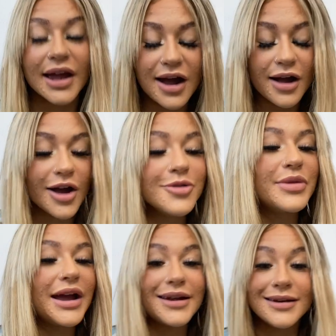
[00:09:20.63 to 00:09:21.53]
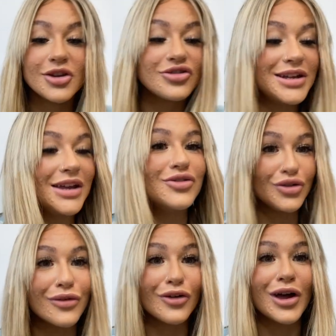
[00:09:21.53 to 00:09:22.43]
I hope that literally gives
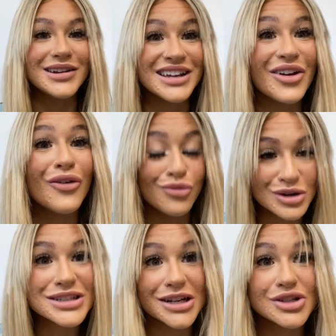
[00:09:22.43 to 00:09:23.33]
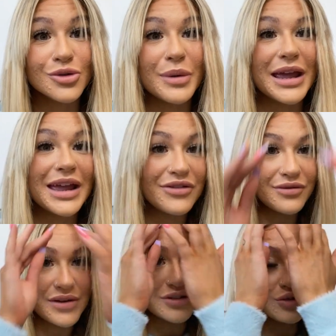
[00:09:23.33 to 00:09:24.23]
you the full idea of what size you'll be if
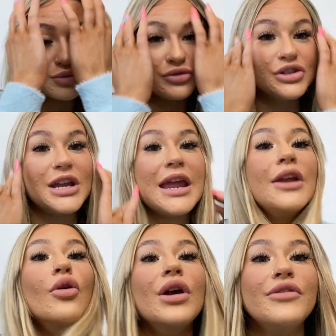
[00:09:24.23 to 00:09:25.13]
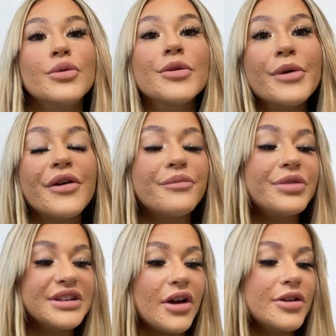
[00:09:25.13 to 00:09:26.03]
you've never shopped on Shein or if you want to buy
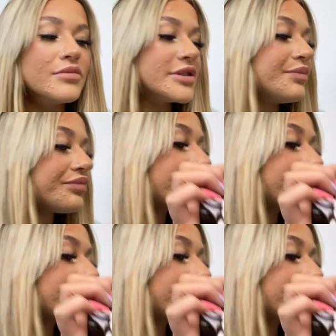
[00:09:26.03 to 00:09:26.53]
these items.